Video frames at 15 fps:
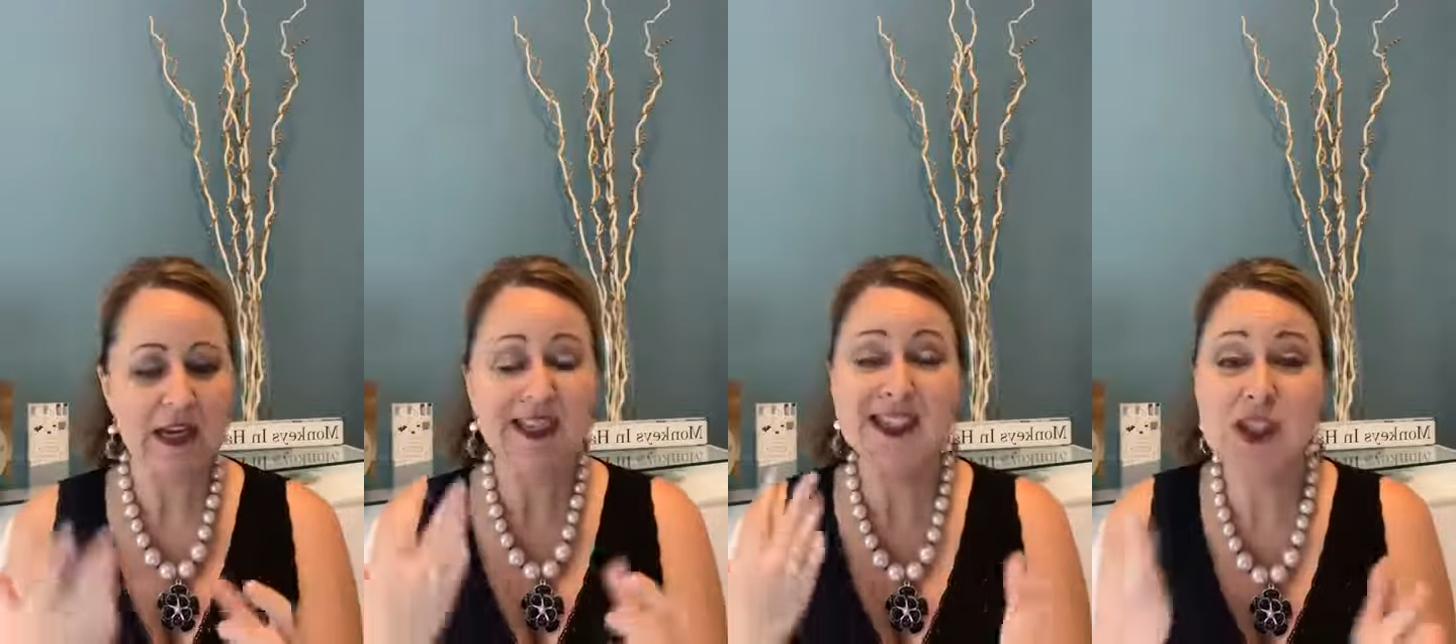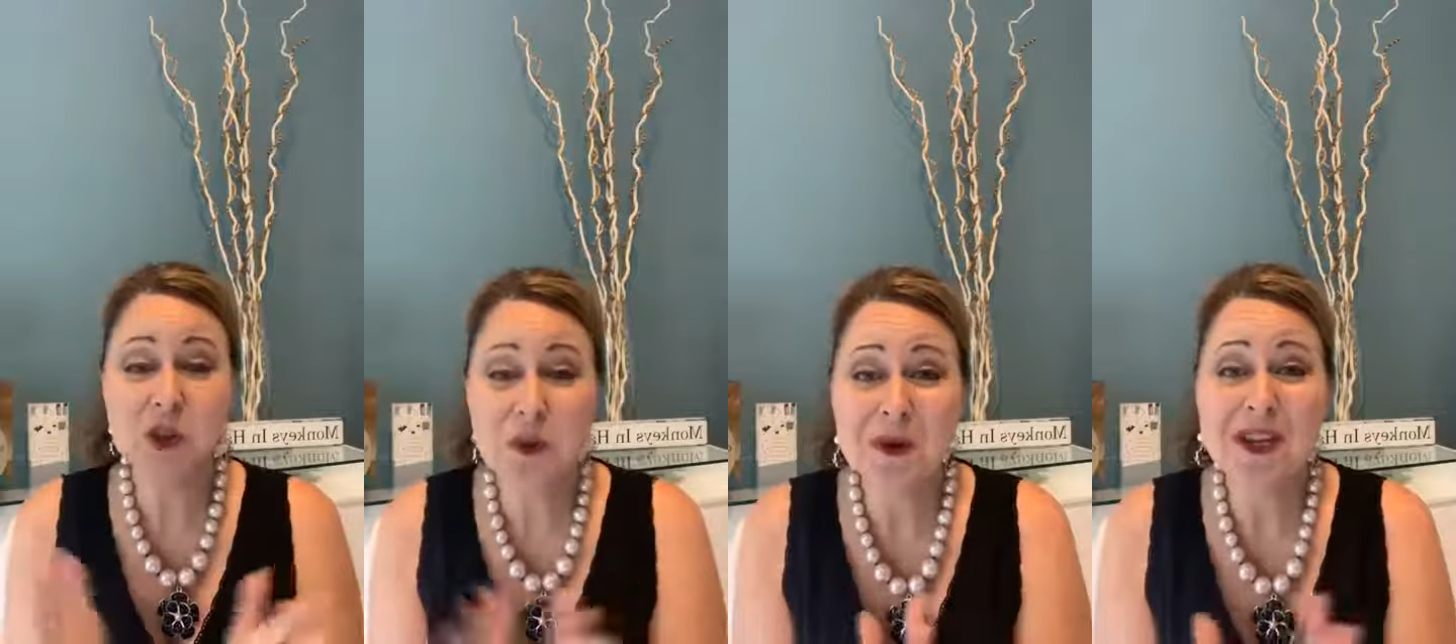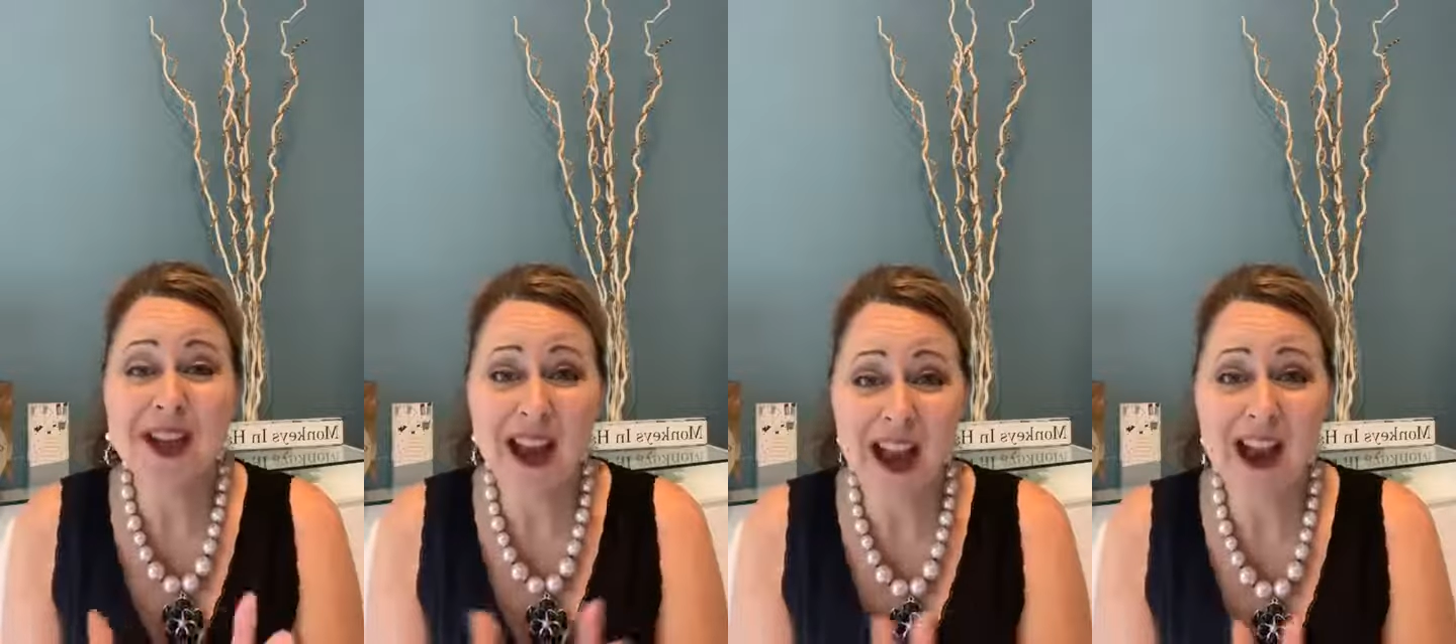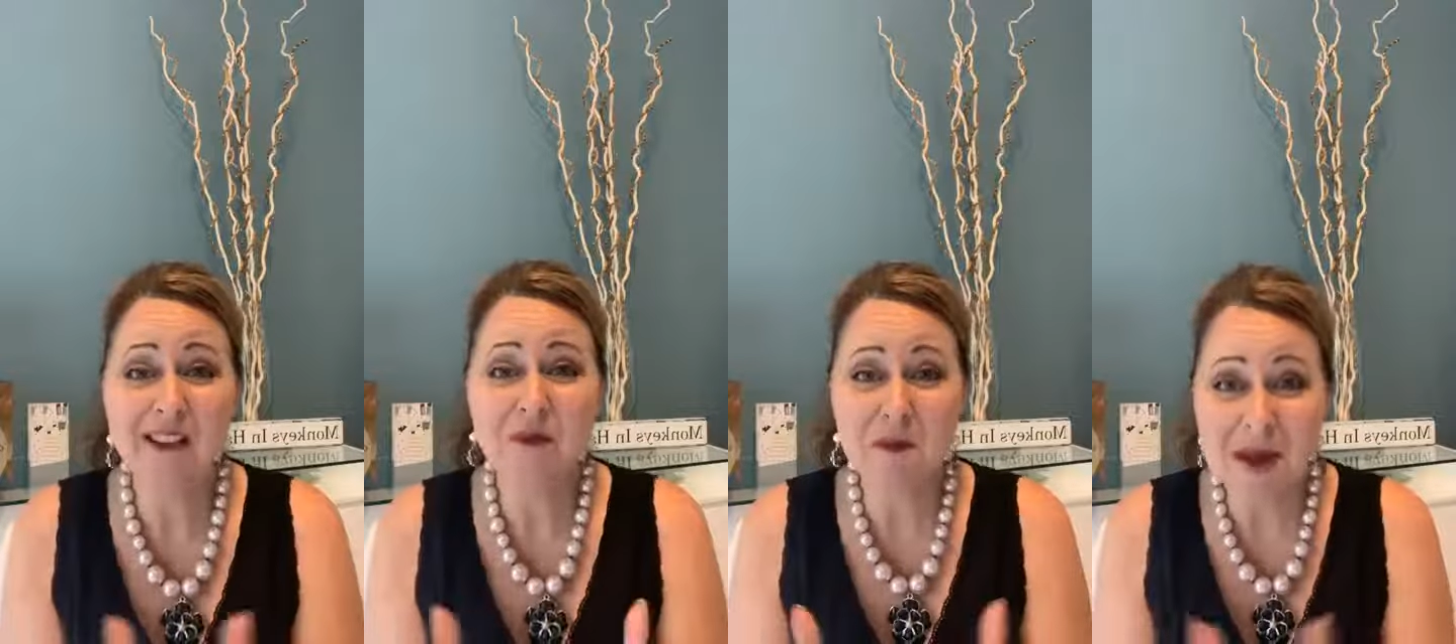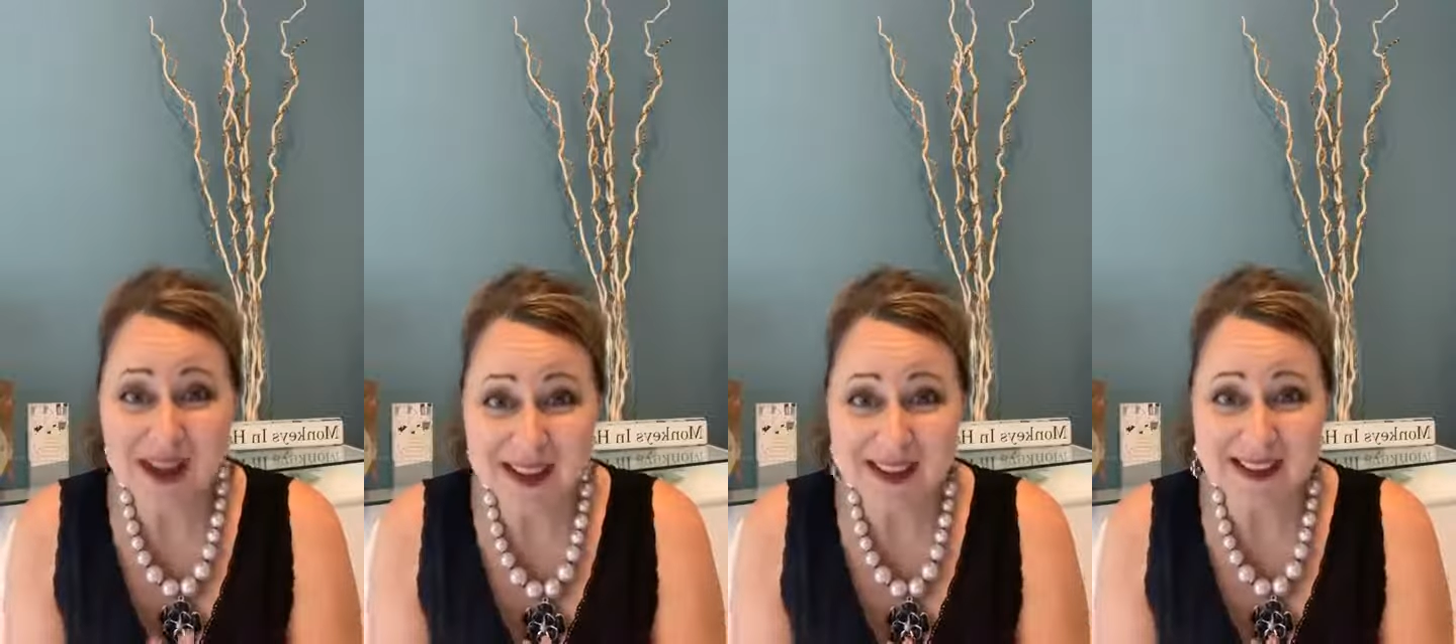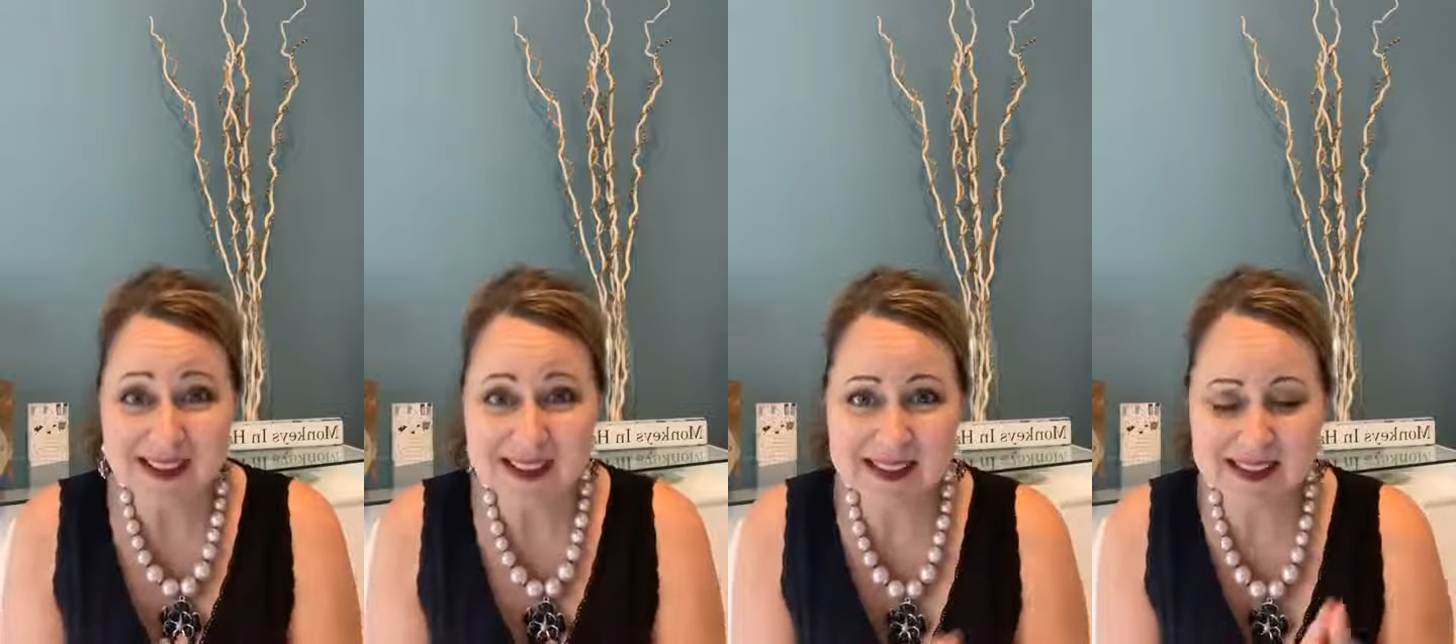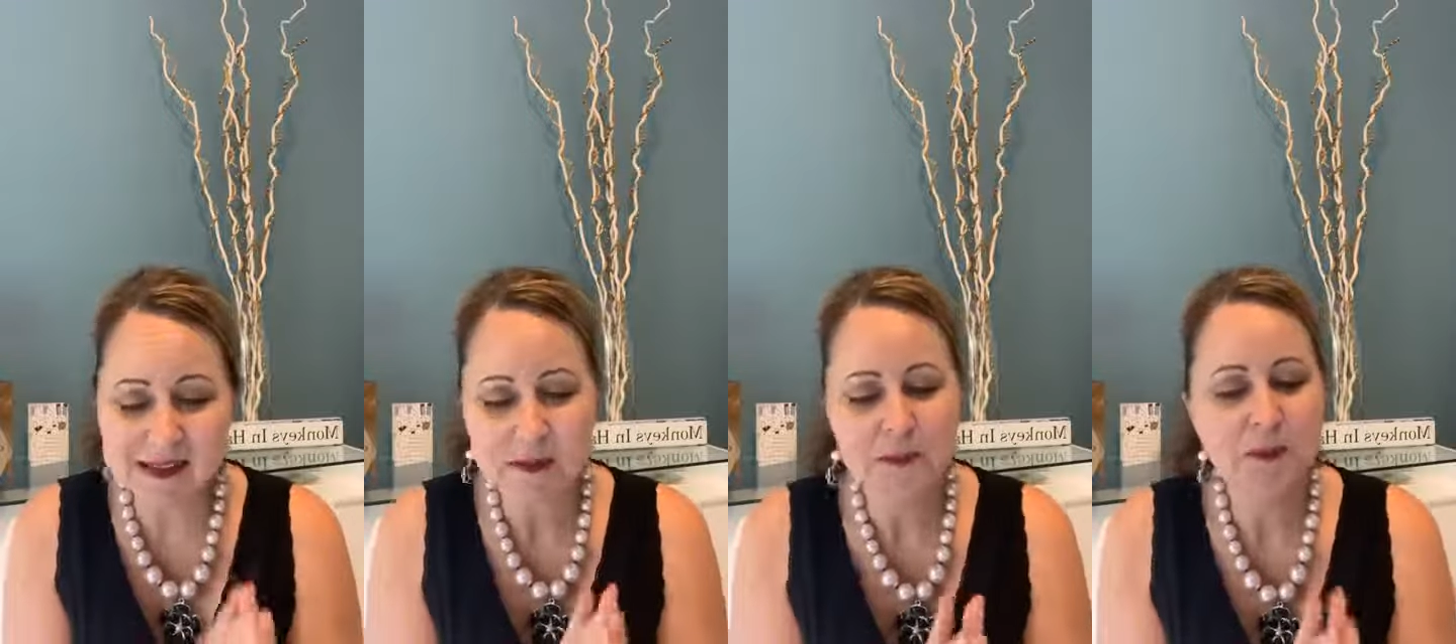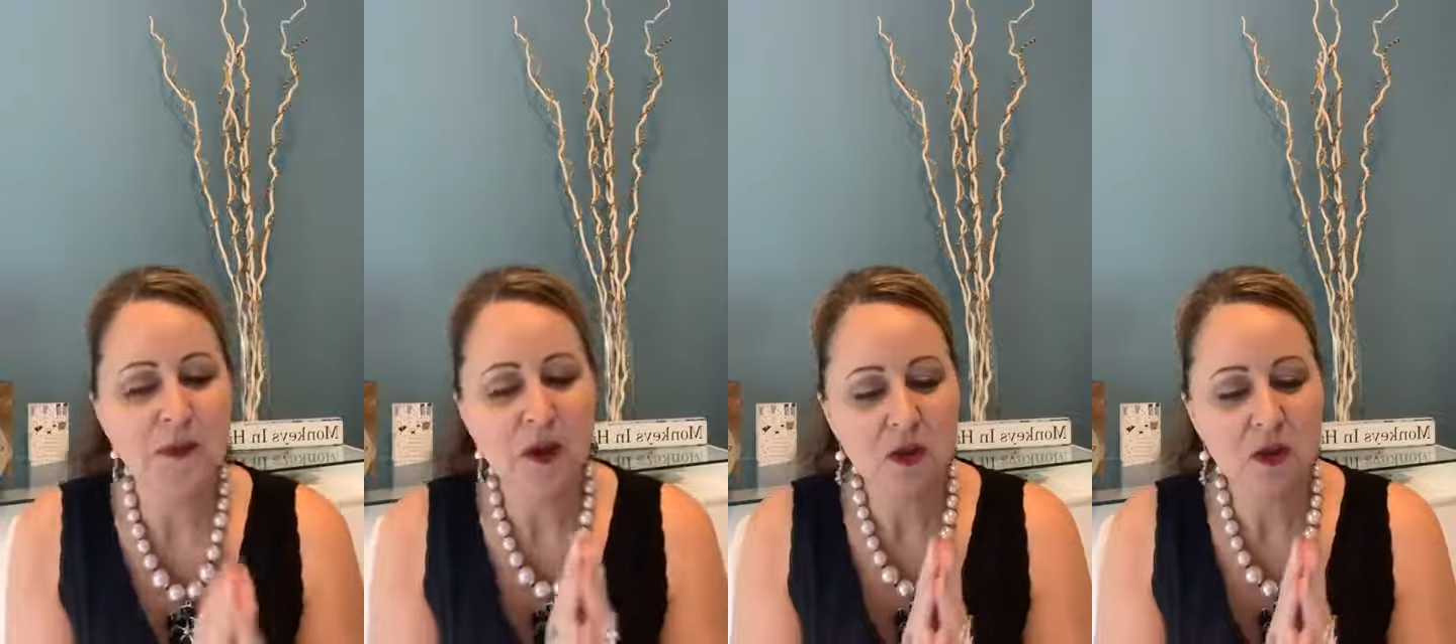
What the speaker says: is 3.5 months.